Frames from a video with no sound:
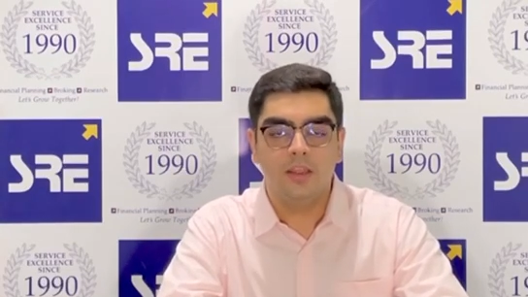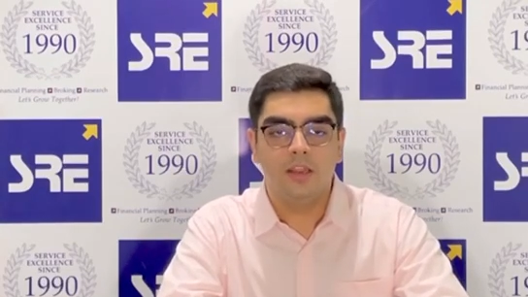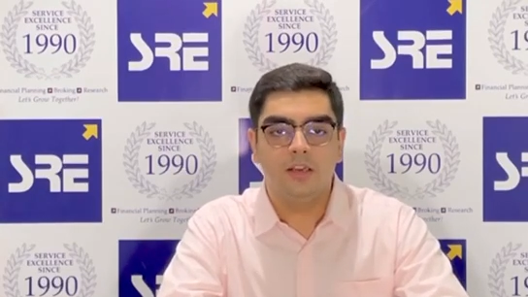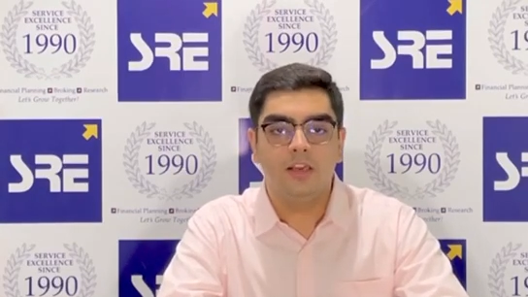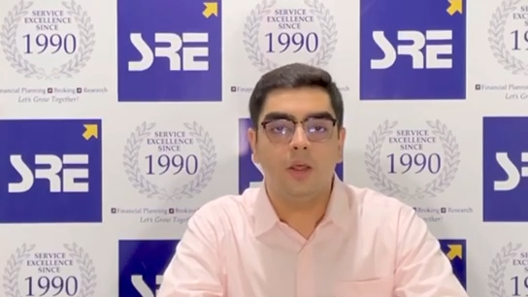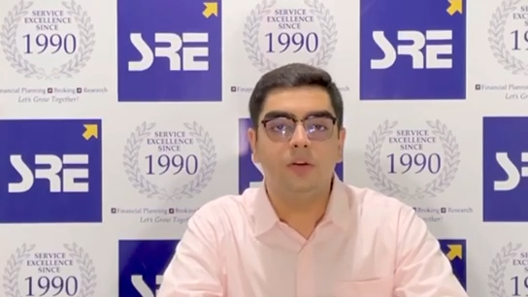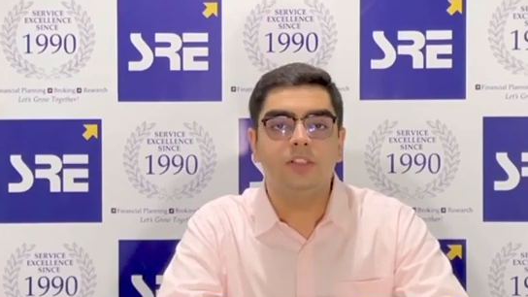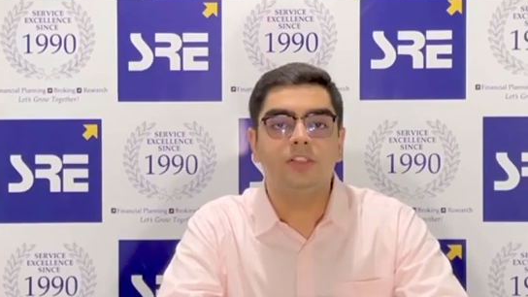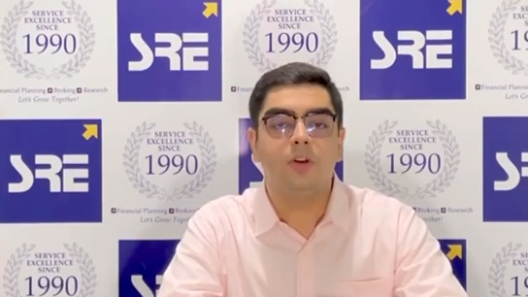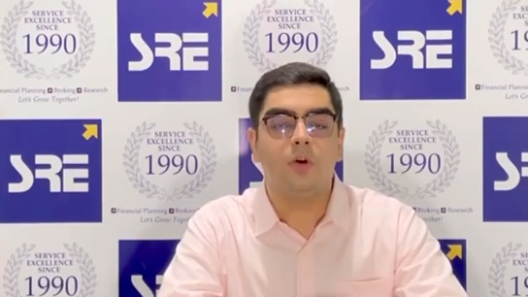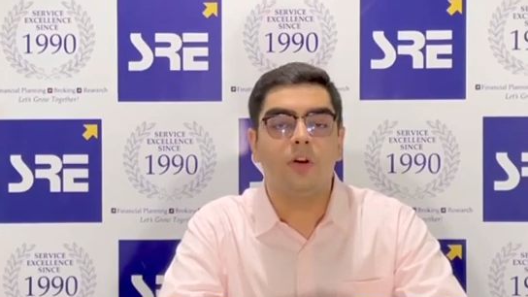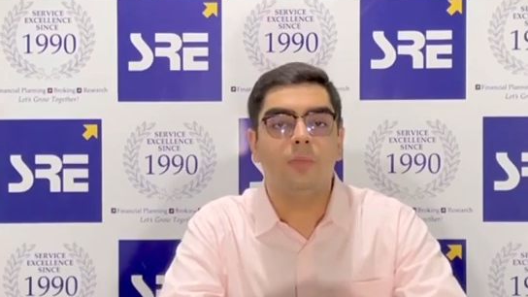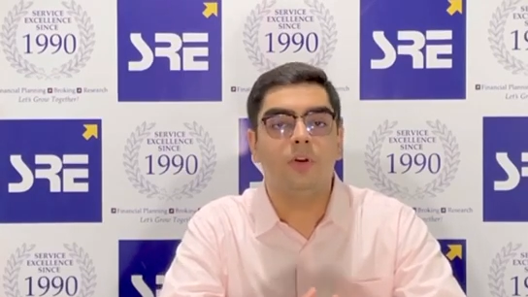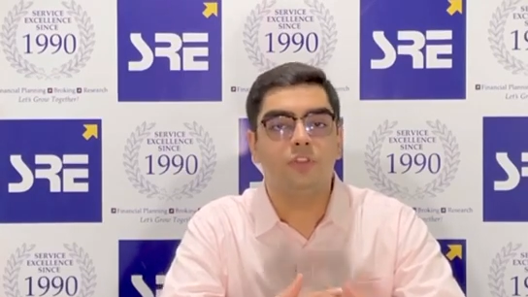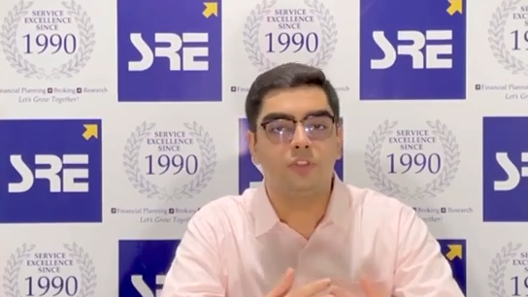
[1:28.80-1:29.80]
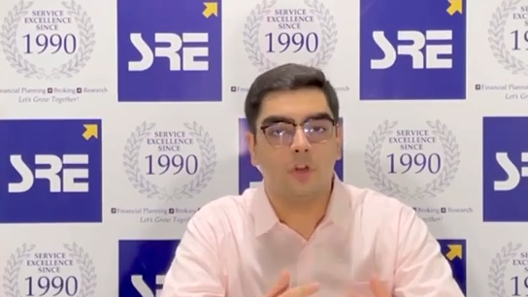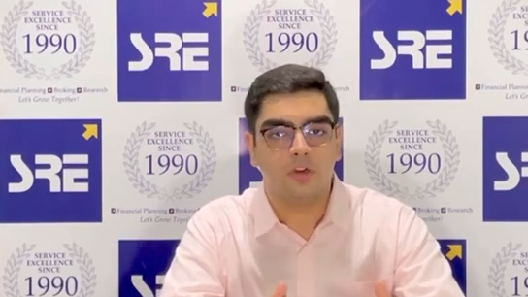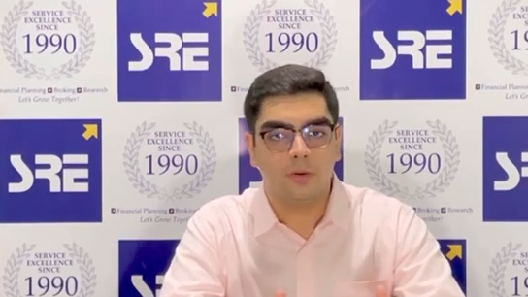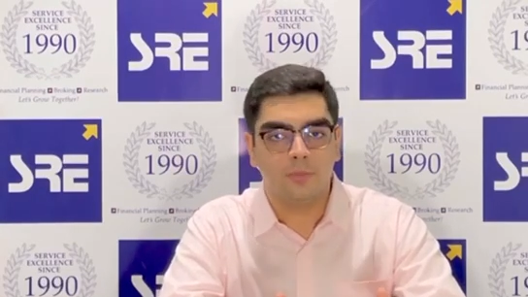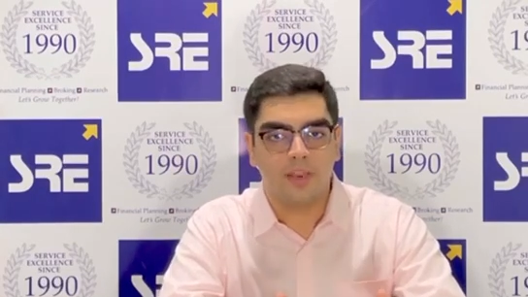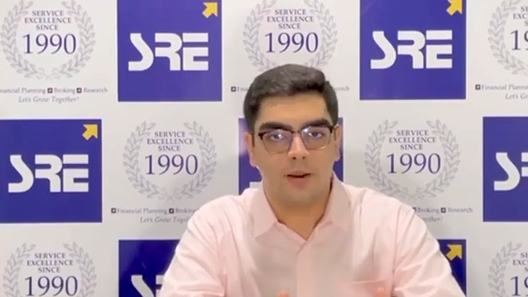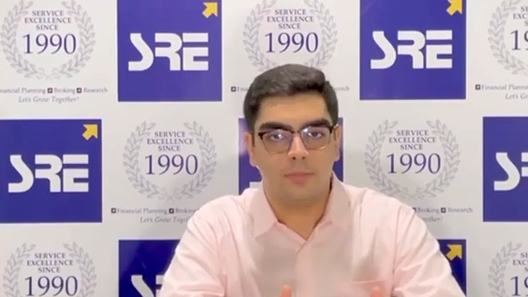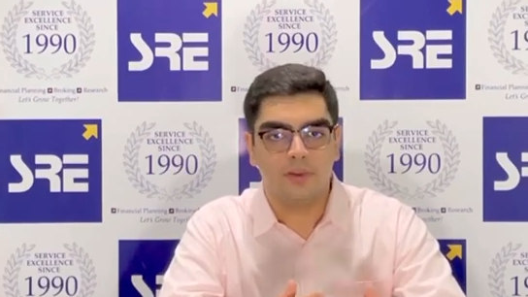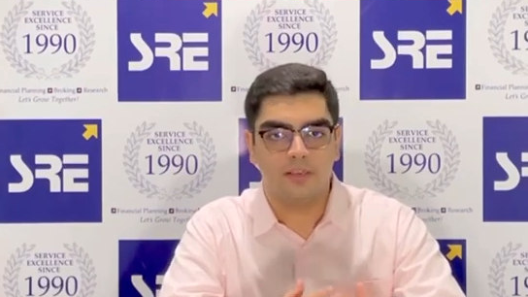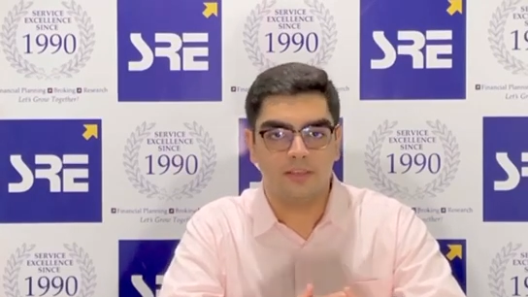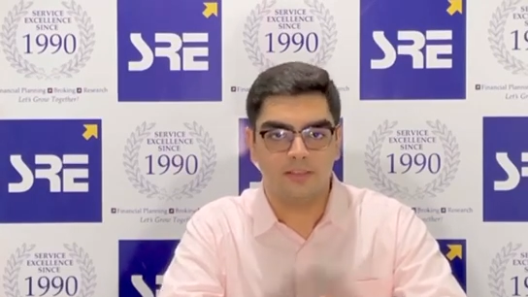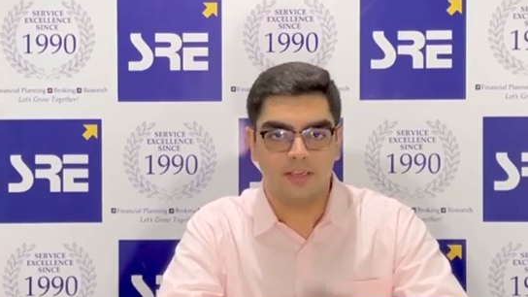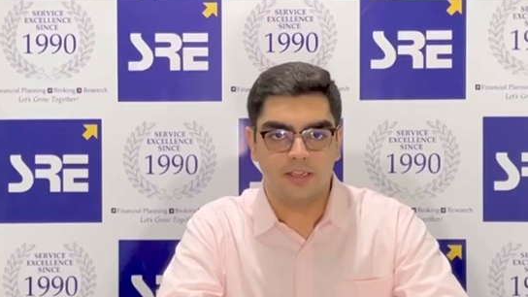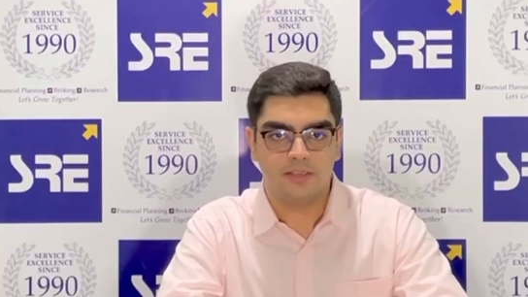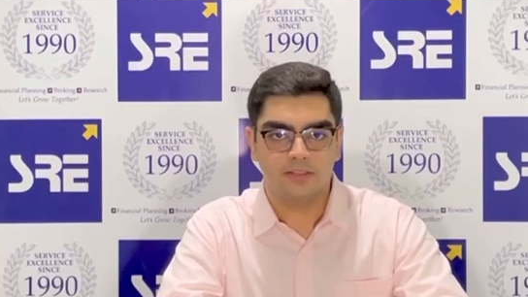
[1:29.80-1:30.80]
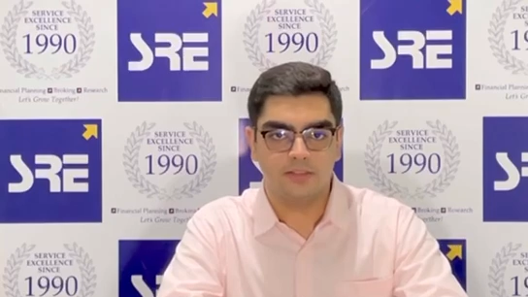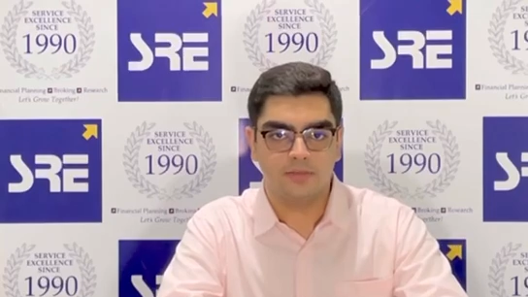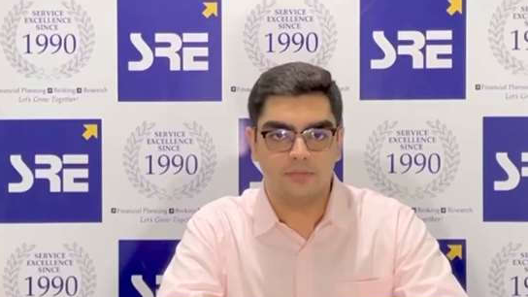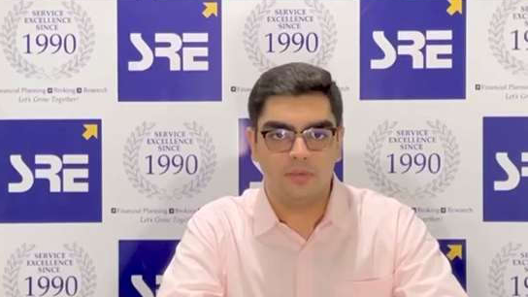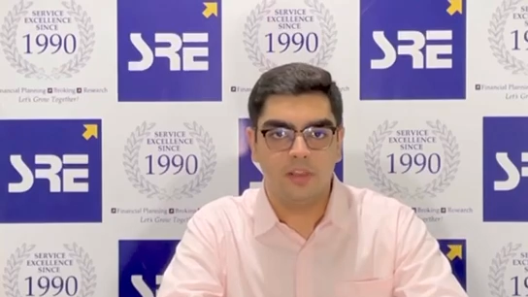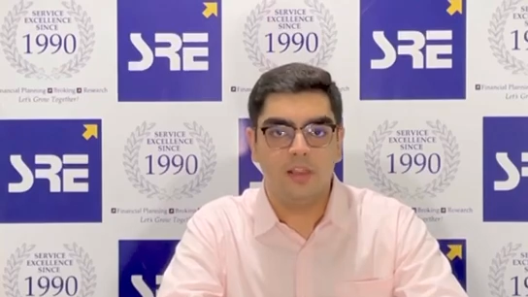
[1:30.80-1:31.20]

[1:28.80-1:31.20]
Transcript: Now let's talk about short-term capital gains tax.